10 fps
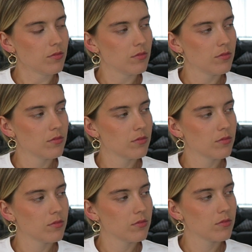
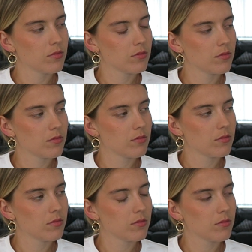
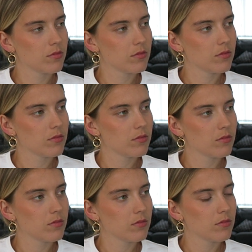
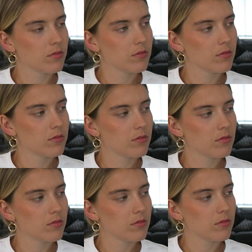
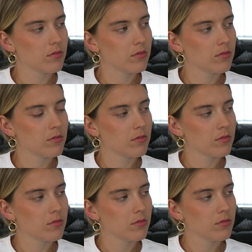
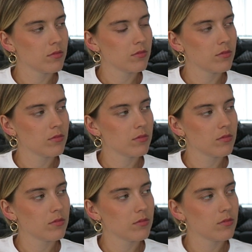
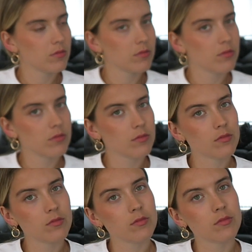
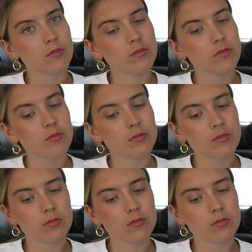[no speech]